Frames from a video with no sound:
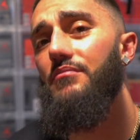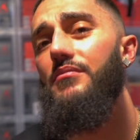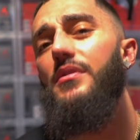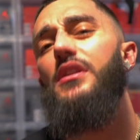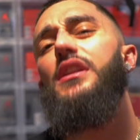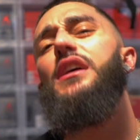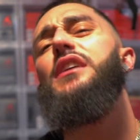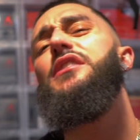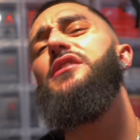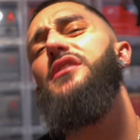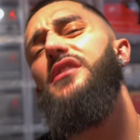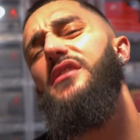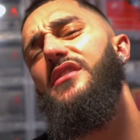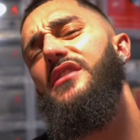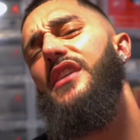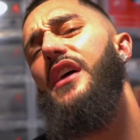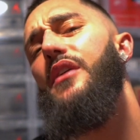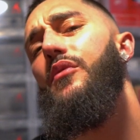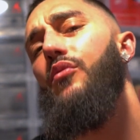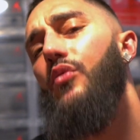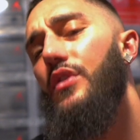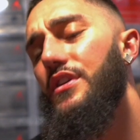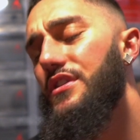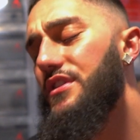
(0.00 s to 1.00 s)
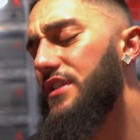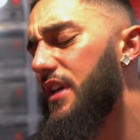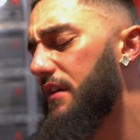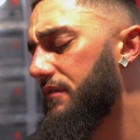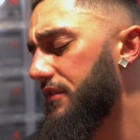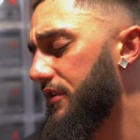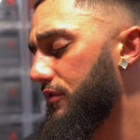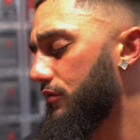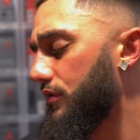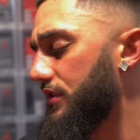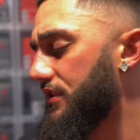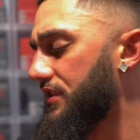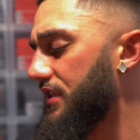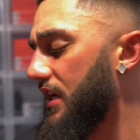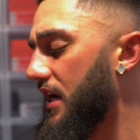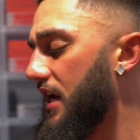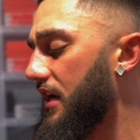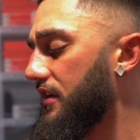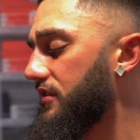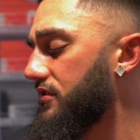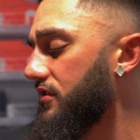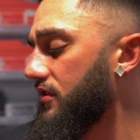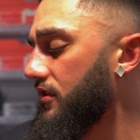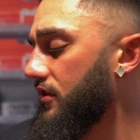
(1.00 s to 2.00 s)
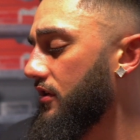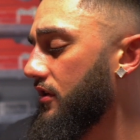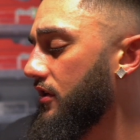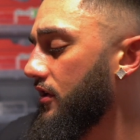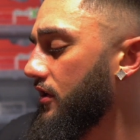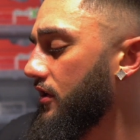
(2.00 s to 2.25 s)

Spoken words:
but let's just say 170 with tax.